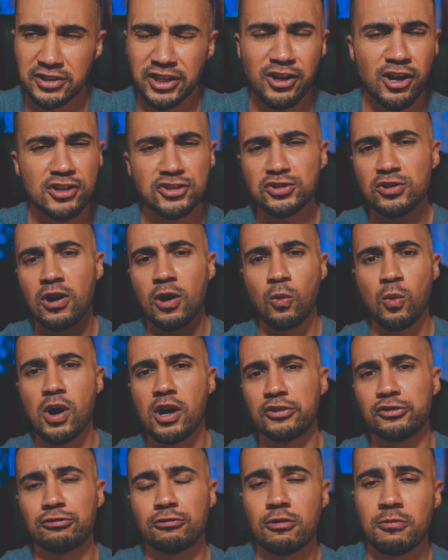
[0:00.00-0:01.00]
And also A
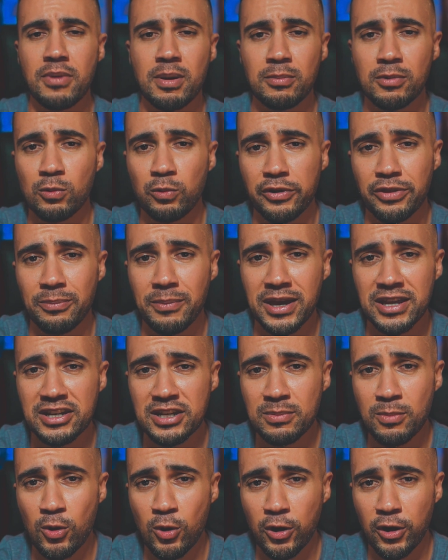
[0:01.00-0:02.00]
Walk to Remember with
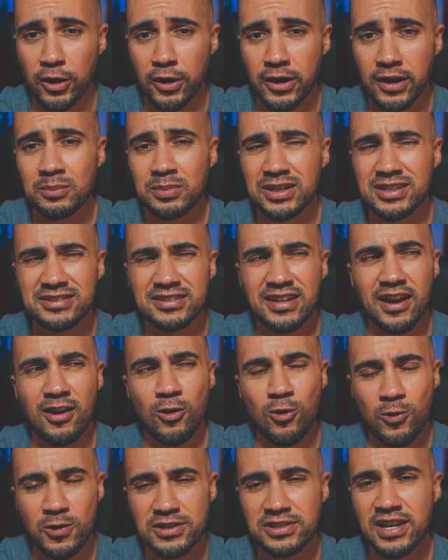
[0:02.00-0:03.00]
Mandy Moore, because I
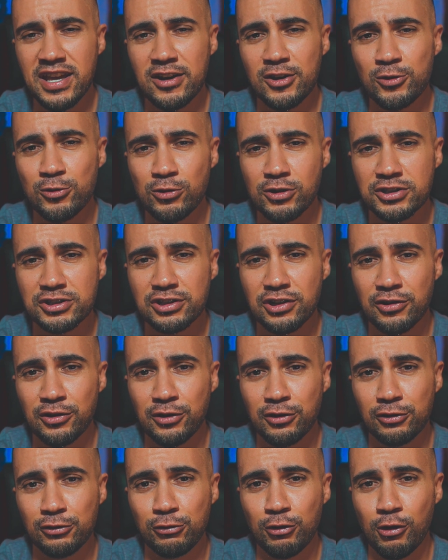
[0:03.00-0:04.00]
always had a crush on
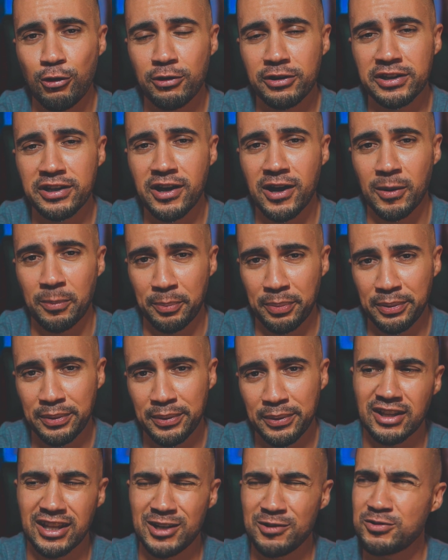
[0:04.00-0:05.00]
her growing up.
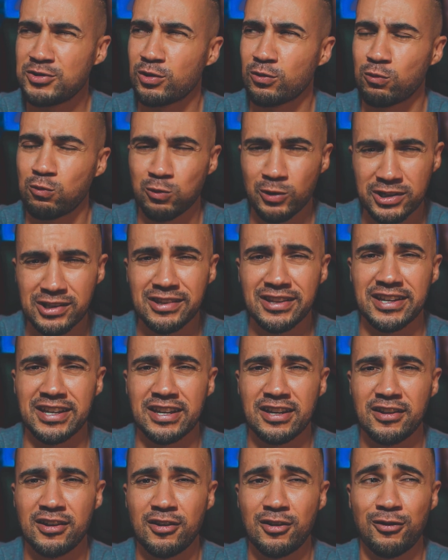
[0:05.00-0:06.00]
And it was a
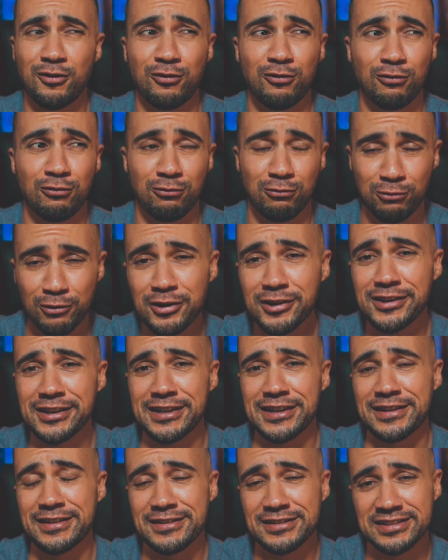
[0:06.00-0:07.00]
really,
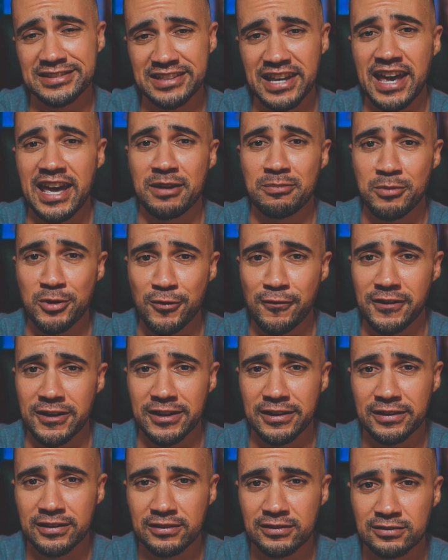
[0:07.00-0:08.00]
really sad movie,
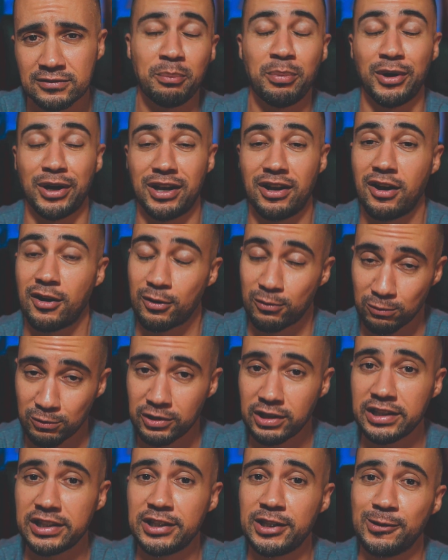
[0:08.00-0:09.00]
but a
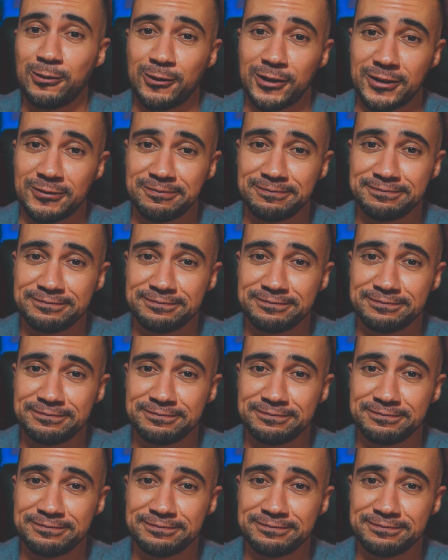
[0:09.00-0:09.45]
really good one.